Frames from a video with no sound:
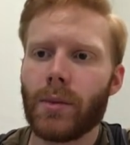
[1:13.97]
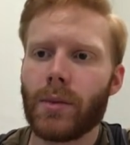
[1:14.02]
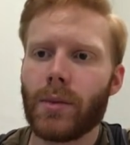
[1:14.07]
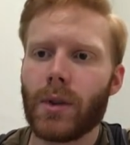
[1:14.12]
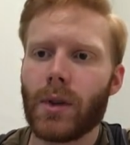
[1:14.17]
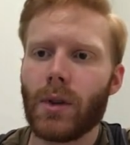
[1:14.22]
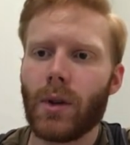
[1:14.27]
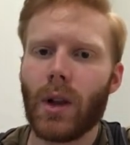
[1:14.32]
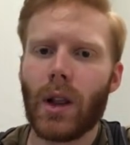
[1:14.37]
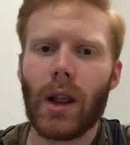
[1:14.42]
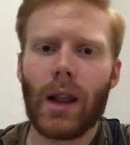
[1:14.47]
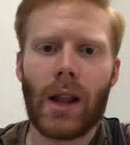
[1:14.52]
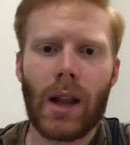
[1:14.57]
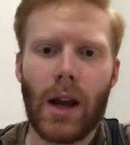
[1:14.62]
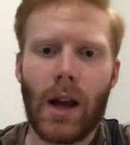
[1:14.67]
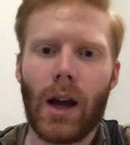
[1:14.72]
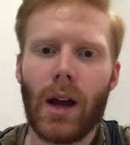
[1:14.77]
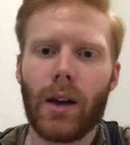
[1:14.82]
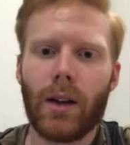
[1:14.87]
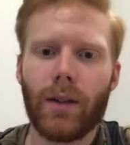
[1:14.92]
So a
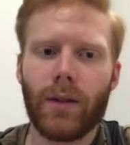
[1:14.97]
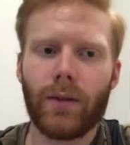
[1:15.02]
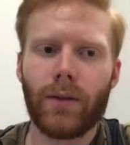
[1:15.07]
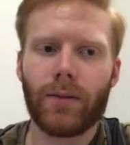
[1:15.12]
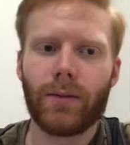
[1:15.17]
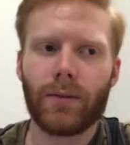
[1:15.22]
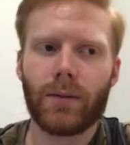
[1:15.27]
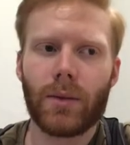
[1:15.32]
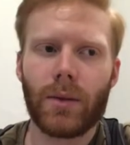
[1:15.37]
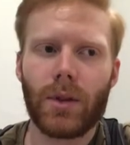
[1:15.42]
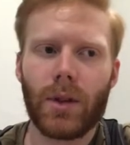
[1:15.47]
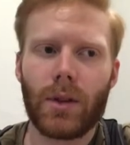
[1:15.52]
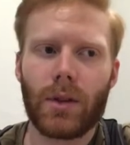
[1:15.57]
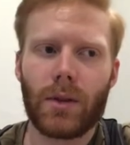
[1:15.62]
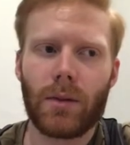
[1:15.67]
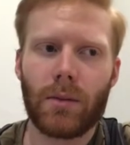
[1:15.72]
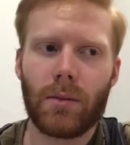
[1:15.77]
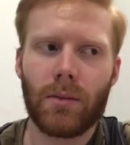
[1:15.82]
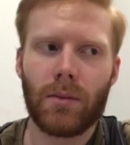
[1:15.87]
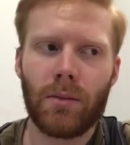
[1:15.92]
lot of
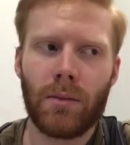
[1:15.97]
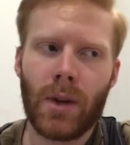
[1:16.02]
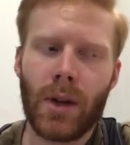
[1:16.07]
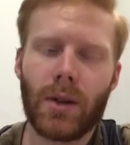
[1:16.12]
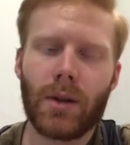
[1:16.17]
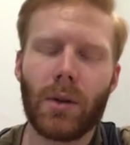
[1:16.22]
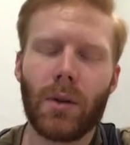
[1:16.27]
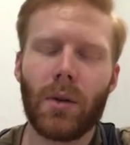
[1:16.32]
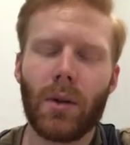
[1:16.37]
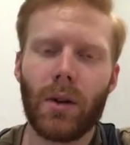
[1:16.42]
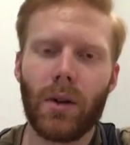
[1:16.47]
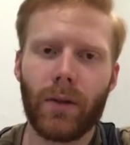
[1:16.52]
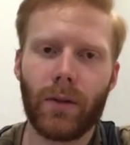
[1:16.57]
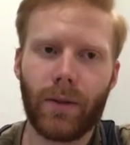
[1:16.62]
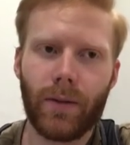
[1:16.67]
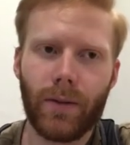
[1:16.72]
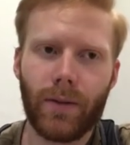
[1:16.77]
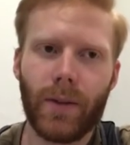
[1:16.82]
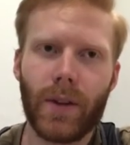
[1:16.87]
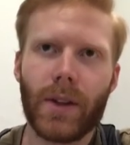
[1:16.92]
just mental and
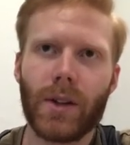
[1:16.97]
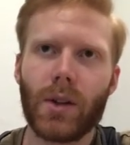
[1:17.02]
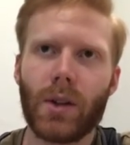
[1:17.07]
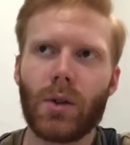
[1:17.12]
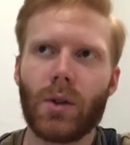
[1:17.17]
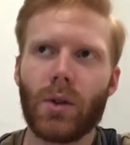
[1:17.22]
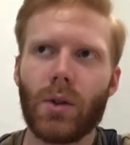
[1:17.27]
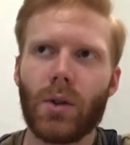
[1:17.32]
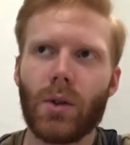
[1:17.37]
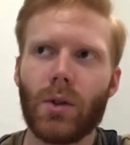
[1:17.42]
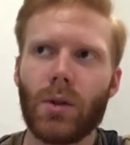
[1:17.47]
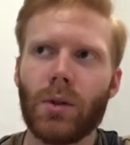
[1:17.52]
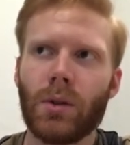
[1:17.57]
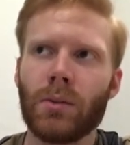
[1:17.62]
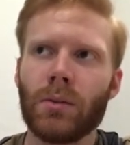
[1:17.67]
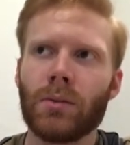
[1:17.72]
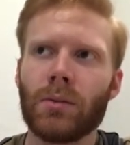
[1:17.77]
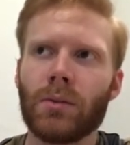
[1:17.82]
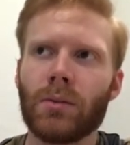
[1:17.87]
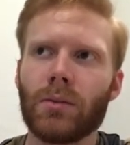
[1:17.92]
physical
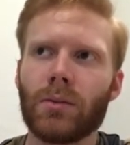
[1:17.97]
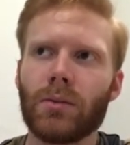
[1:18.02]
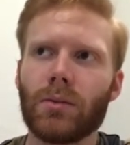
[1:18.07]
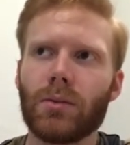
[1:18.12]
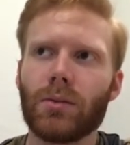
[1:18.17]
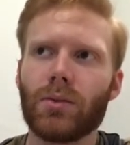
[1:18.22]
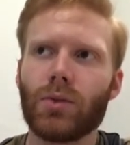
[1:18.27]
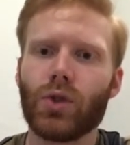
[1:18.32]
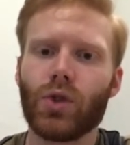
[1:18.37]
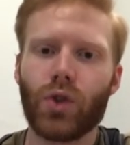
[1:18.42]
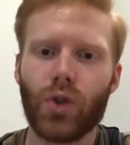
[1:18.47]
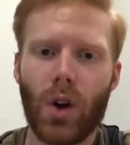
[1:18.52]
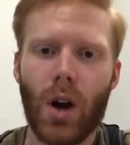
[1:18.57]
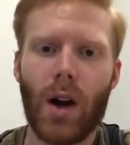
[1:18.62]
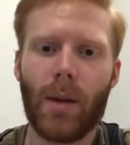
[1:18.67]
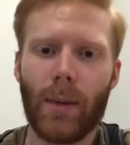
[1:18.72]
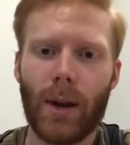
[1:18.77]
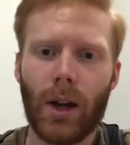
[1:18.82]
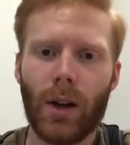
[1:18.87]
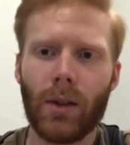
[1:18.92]

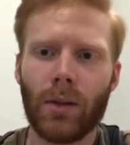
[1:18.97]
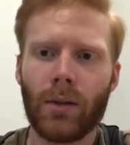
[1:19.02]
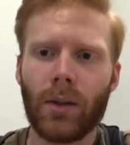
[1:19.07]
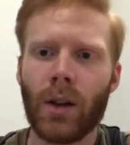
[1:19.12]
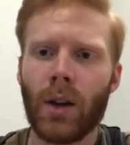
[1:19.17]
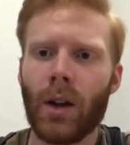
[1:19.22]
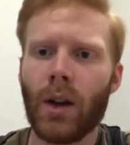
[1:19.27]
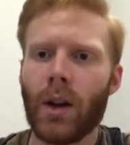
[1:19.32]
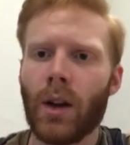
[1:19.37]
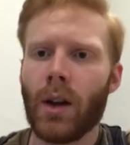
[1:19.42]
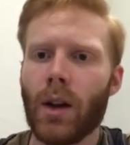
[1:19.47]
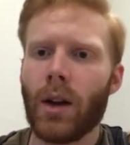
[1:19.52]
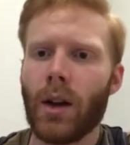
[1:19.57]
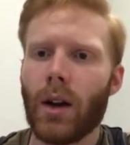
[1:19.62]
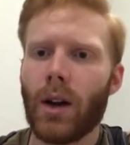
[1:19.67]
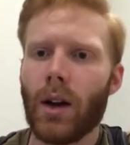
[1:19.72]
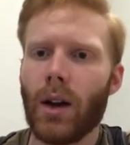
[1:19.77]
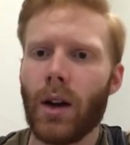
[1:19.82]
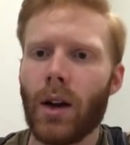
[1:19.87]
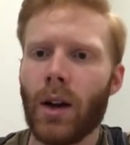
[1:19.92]
trauma.
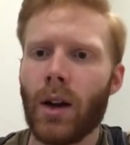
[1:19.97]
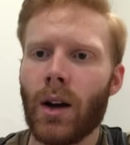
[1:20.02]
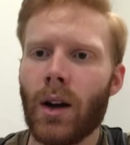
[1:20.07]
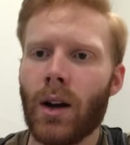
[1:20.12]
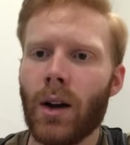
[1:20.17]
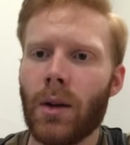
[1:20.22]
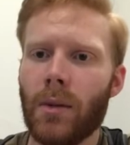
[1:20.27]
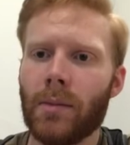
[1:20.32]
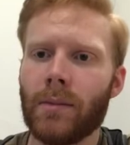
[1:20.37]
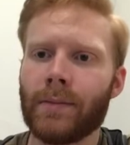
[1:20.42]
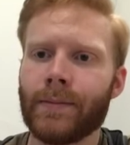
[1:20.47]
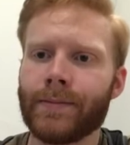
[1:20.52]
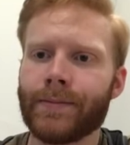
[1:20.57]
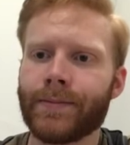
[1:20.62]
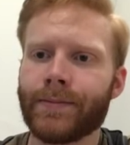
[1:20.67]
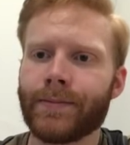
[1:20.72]
Um,